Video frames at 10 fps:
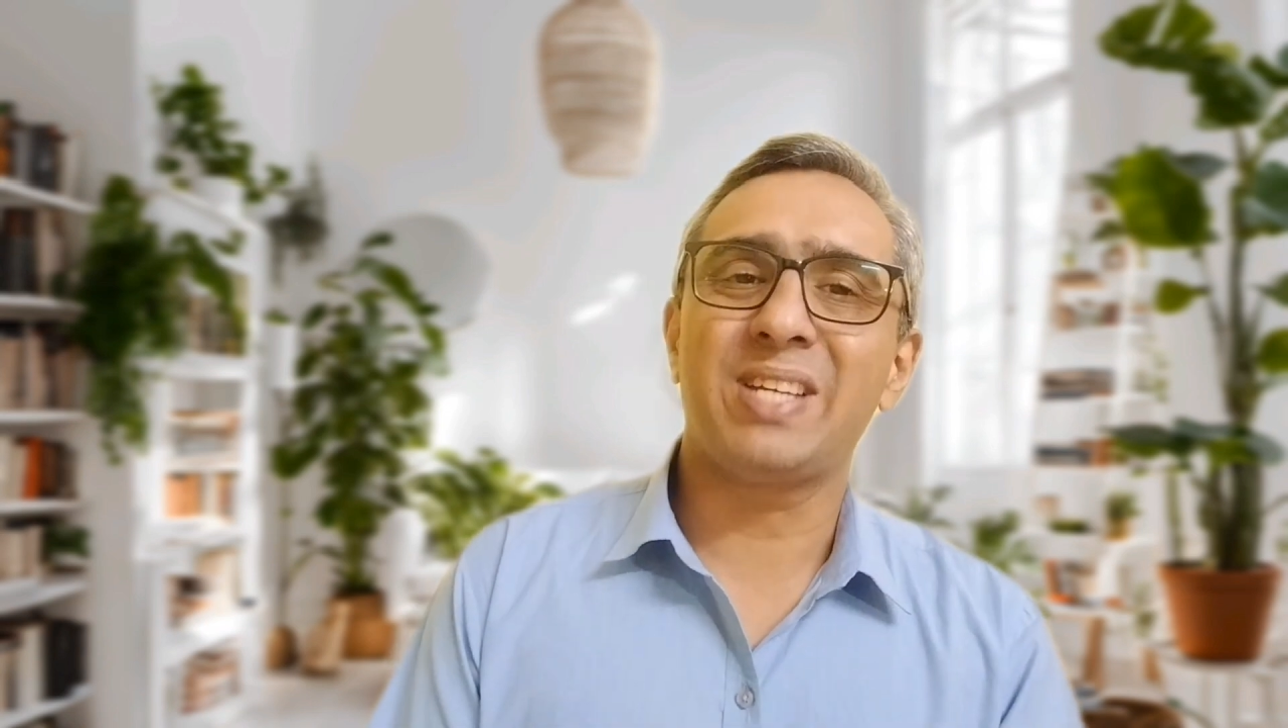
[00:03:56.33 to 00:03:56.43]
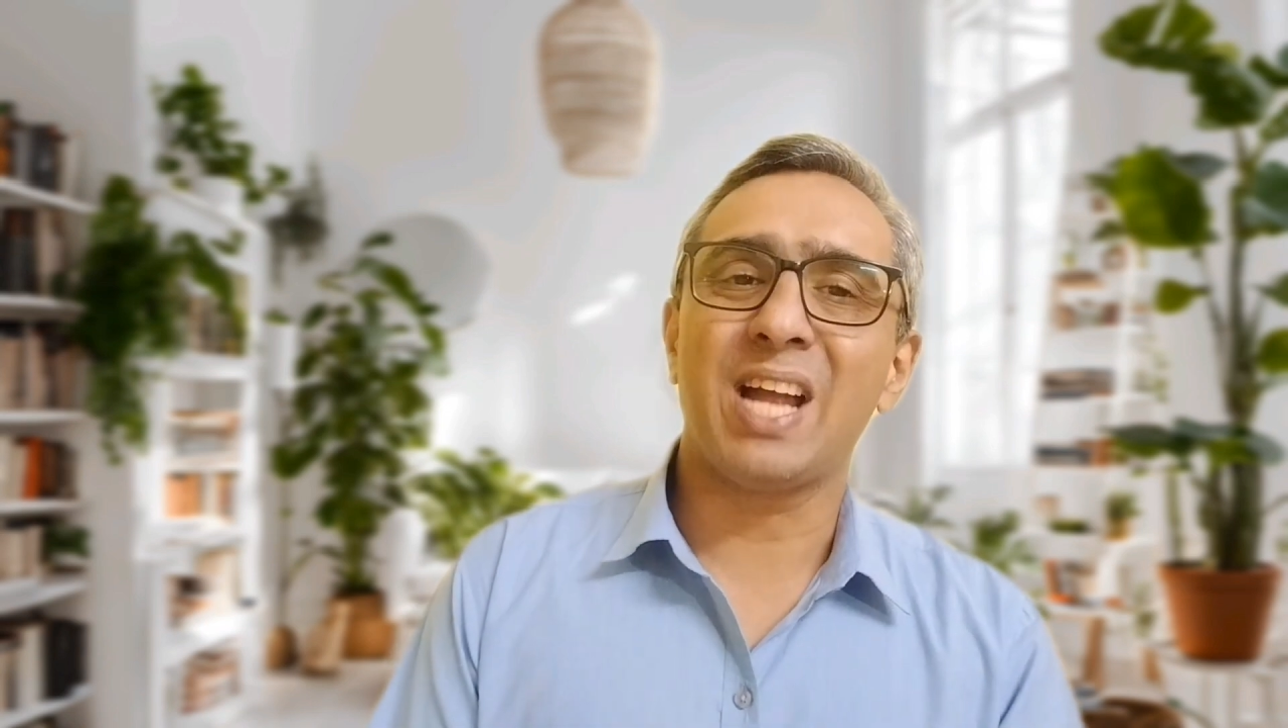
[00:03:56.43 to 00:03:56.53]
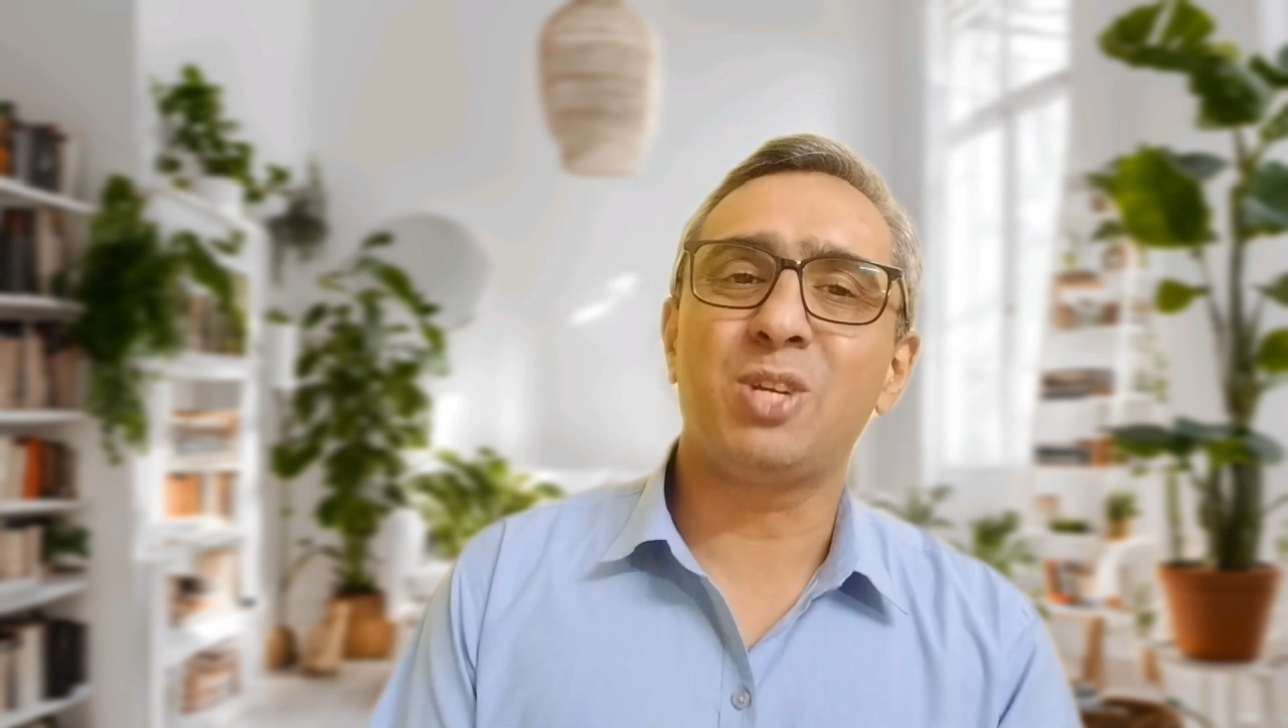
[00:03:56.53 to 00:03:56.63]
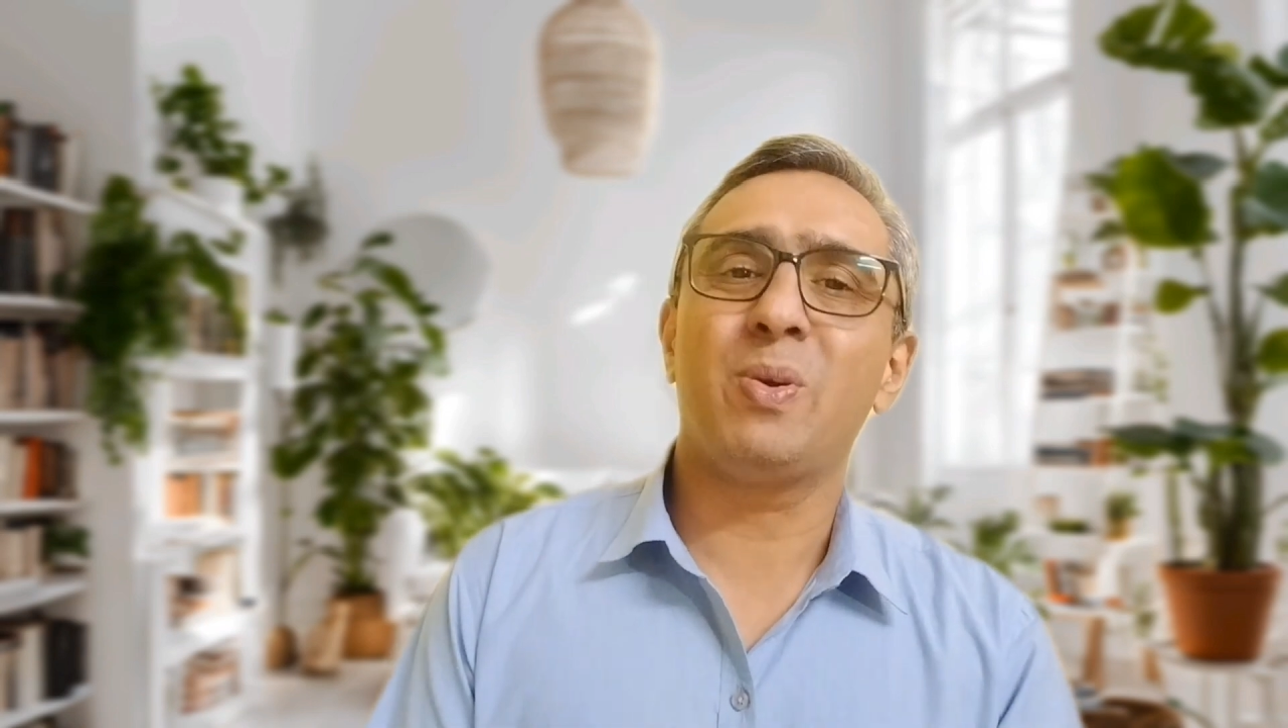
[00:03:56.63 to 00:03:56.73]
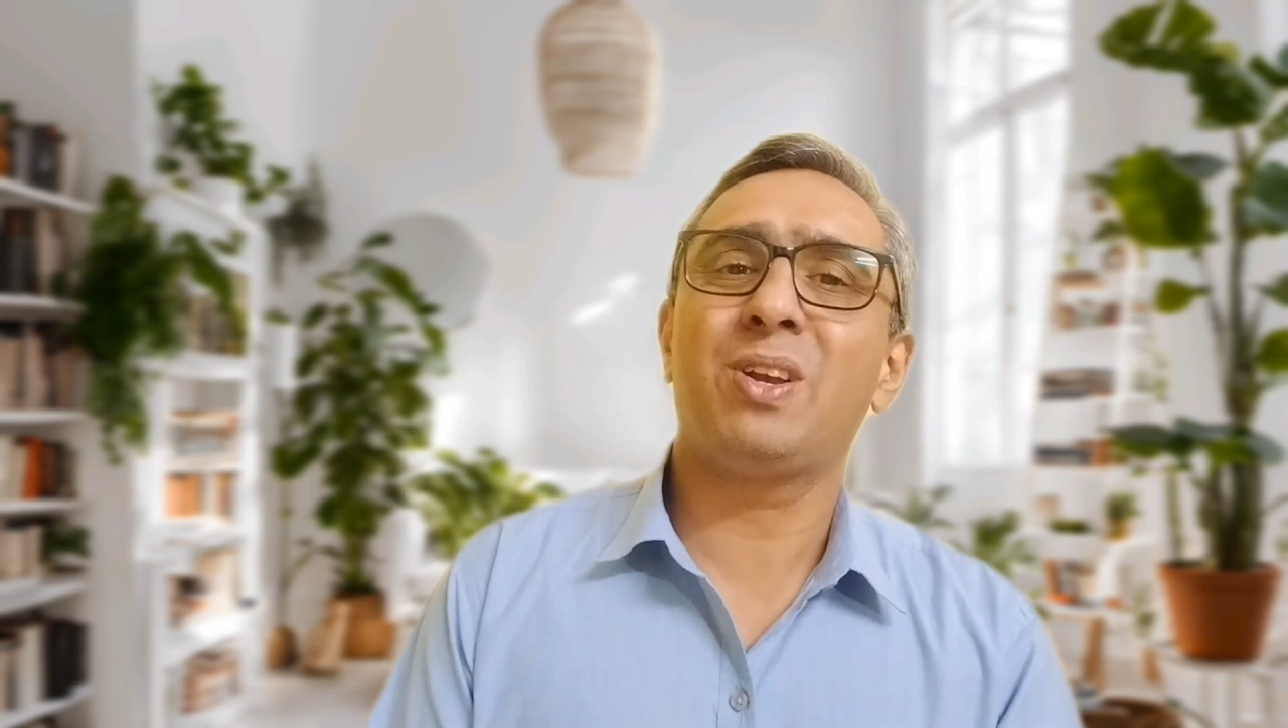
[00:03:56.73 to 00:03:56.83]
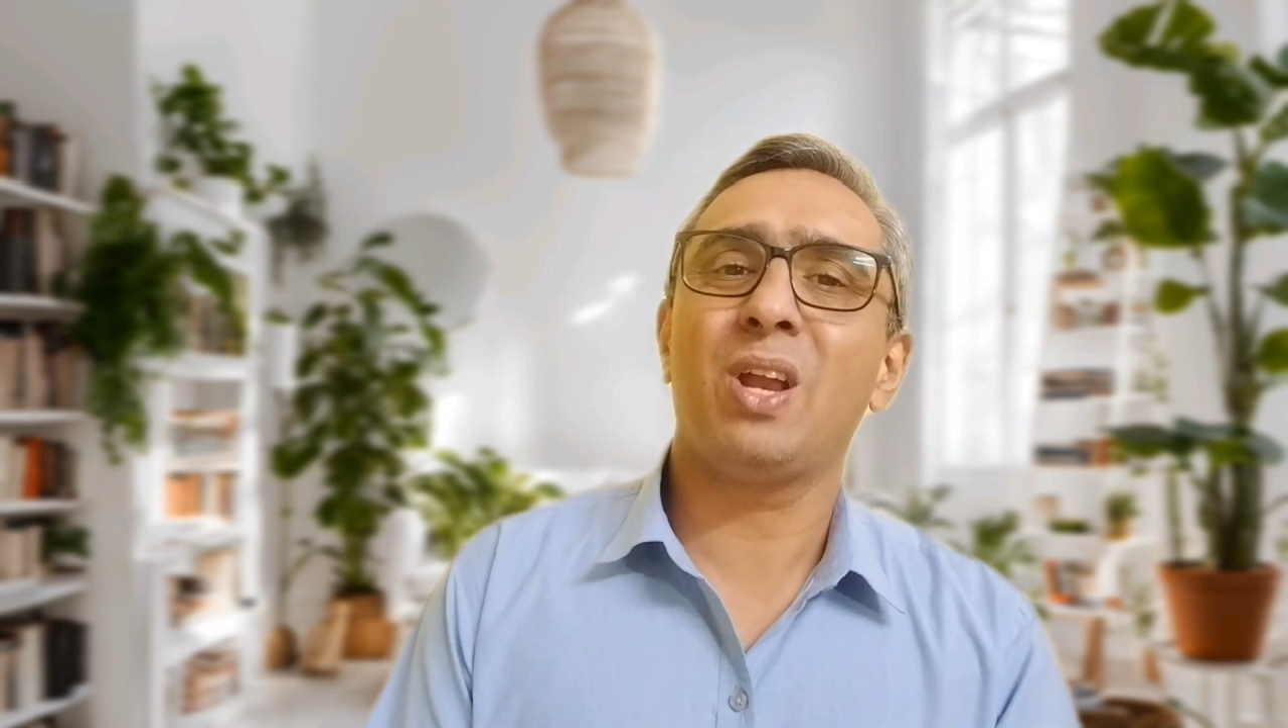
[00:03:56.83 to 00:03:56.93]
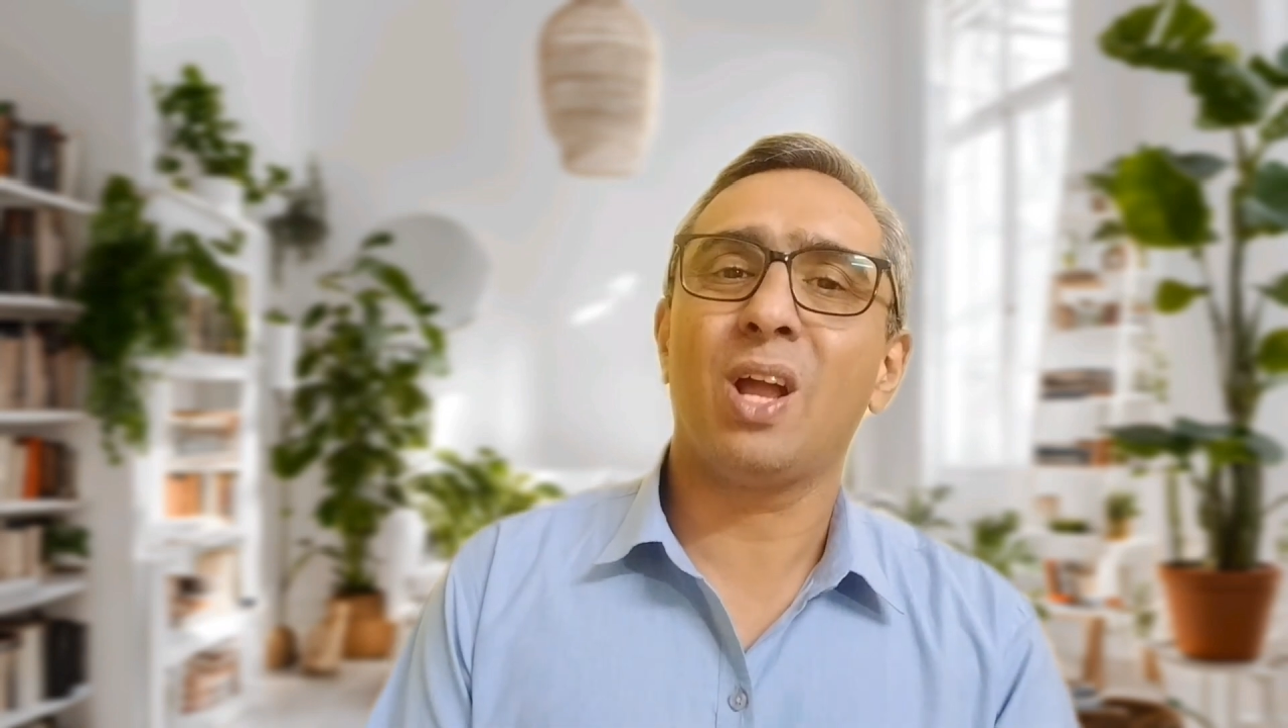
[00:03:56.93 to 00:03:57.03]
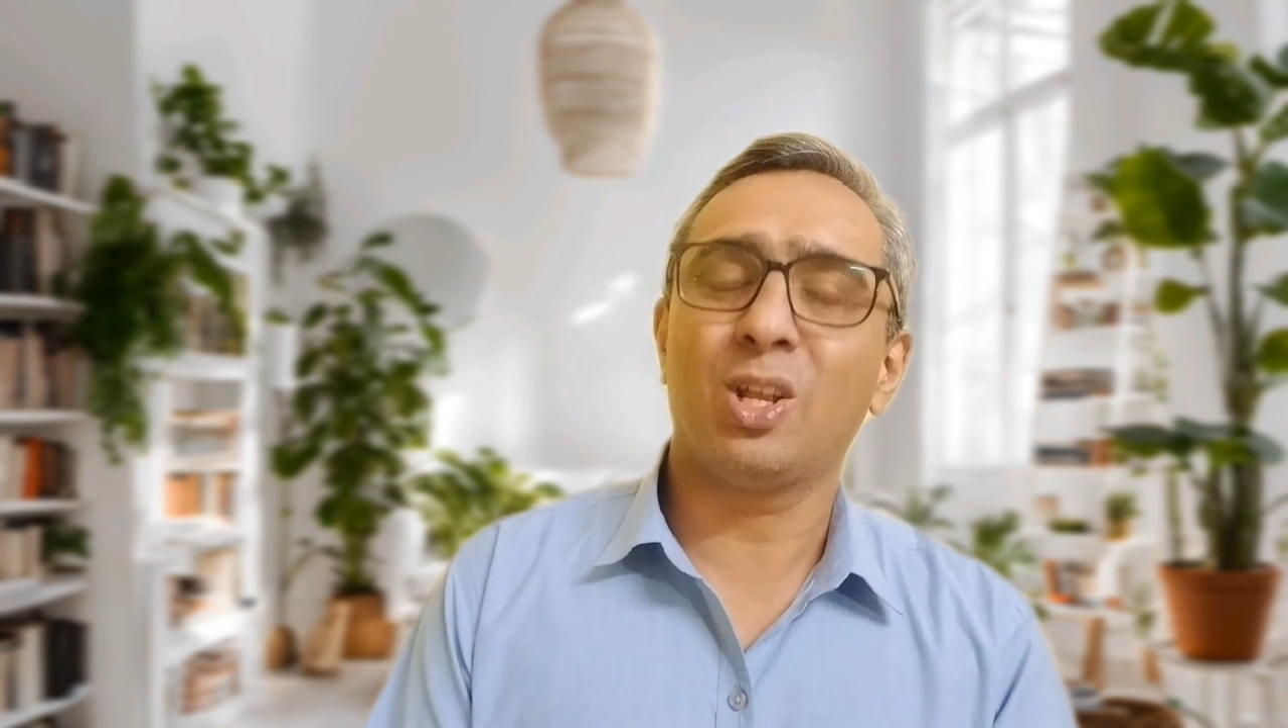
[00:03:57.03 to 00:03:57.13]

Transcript: statutory